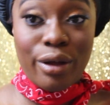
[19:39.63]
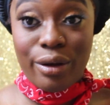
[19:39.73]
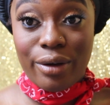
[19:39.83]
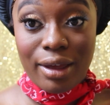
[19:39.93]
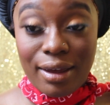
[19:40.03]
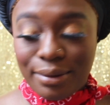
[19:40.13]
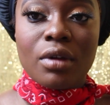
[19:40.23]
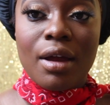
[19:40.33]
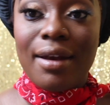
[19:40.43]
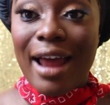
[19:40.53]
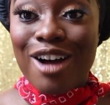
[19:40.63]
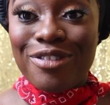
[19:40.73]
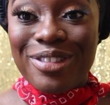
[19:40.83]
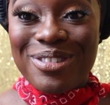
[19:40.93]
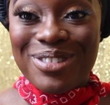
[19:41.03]
Okay, now
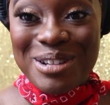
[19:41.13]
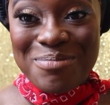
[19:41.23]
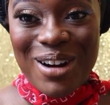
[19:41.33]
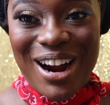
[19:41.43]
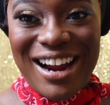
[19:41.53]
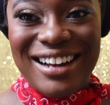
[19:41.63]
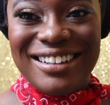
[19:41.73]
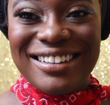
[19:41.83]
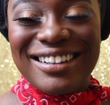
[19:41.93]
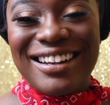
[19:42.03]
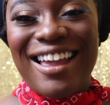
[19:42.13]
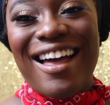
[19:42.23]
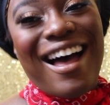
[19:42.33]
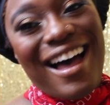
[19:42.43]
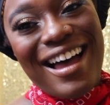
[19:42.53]
for the fun part.
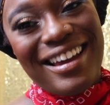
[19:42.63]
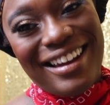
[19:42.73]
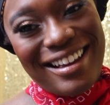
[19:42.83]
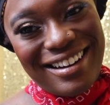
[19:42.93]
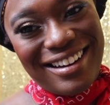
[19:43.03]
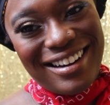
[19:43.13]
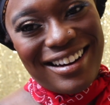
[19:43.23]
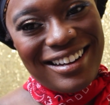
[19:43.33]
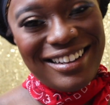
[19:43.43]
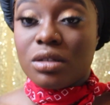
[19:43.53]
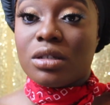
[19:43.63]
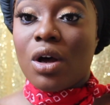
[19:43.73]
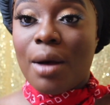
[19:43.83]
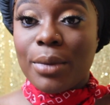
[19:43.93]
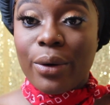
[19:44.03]
Highlighter.
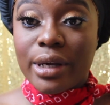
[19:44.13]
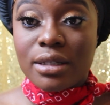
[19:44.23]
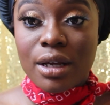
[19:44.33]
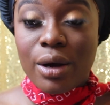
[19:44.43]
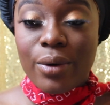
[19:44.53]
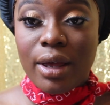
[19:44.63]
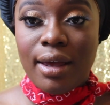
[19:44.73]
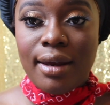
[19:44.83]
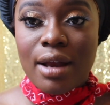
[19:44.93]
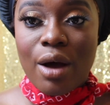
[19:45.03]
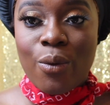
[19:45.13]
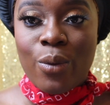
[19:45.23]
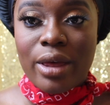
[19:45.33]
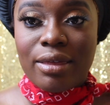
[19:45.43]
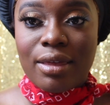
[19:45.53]
So I'm going to go in
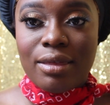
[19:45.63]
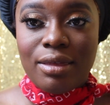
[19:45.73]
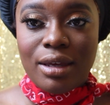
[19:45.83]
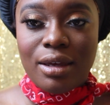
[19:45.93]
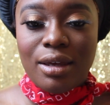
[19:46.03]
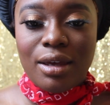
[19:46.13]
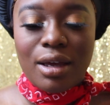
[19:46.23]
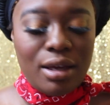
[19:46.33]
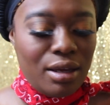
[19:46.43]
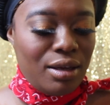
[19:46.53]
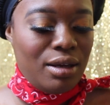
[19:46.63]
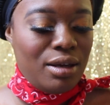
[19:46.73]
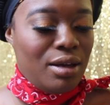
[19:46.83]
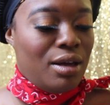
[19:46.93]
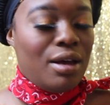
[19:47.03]
with the
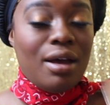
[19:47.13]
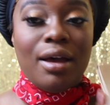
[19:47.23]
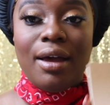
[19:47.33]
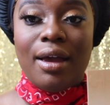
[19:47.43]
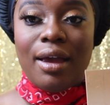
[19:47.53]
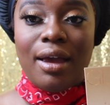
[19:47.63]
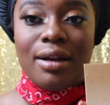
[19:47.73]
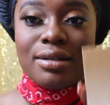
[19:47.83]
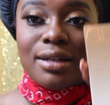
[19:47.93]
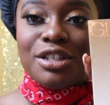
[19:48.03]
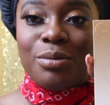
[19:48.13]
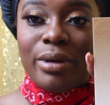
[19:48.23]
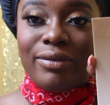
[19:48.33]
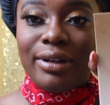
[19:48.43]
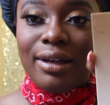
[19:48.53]
Anastasia
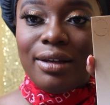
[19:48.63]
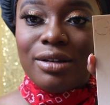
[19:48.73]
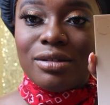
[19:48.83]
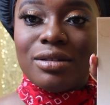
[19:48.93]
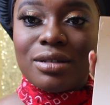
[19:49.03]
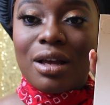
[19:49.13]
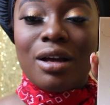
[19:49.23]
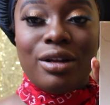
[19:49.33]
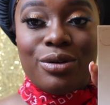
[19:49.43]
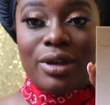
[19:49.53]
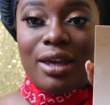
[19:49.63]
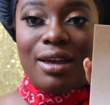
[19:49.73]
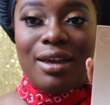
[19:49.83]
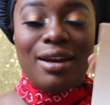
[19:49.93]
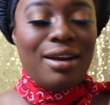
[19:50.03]
Beverly Hills Glow
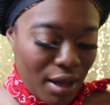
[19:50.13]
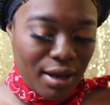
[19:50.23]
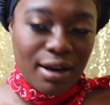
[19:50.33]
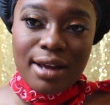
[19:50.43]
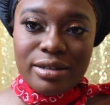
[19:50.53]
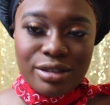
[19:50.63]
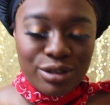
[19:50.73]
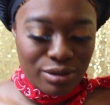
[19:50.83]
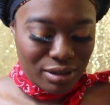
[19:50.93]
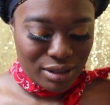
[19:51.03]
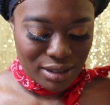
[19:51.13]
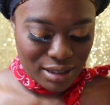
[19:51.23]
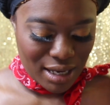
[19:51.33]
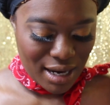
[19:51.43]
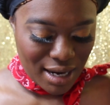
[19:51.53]
Kit, and I just used
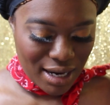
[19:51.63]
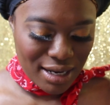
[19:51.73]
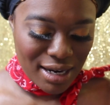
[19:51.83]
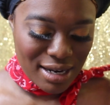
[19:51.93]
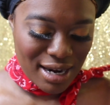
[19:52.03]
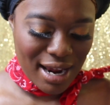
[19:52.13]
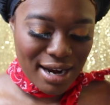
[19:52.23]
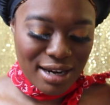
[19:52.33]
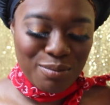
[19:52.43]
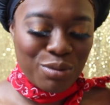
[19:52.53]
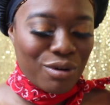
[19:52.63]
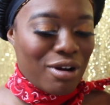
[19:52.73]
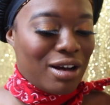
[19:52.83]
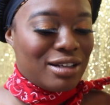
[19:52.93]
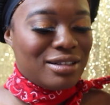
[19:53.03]
the handy dandy
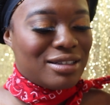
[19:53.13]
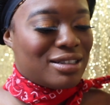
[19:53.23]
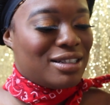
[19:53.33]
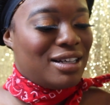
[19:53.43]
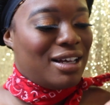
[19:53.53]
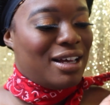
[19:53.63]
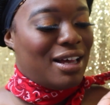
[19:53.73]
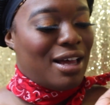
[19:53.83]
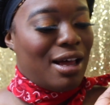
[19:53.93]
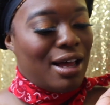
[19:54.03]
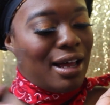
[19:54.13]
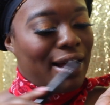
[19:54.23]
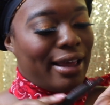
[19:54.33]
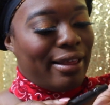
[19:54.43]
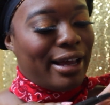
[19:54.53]
bronzed
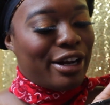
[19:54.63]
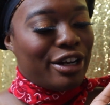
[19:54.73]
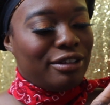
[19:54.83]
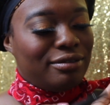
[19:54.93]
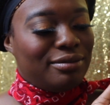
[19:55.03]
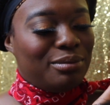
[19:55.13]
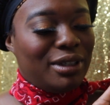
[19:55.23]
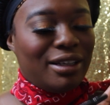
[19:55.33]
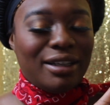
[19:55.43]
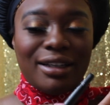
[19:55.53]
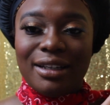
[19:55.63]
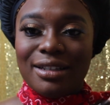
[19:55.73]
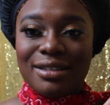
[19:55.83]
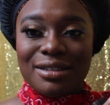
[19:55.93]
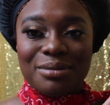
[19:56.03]
highlighter.
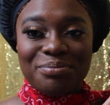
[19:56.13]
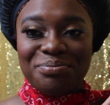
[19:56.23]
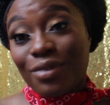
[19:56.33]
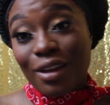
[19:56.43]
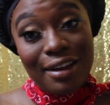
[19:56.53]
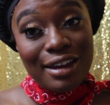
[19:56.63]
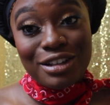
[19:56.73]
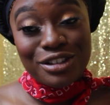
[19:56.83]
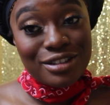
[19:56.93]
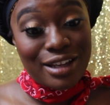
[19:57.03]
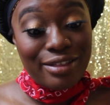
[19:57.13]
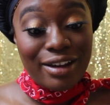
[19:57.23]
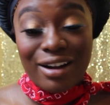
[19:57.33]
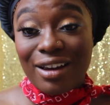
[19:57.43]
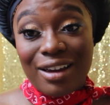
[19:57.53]
because it gets your skin
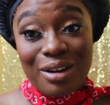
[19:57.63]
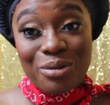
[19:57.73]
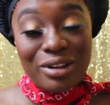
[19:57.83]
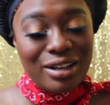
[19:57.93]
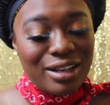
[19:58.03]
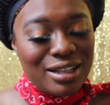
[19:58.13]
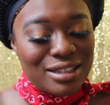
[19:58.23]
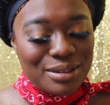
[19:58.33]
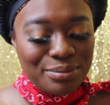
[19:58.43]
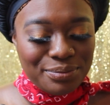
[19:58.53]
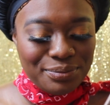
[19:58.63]
there. It really does.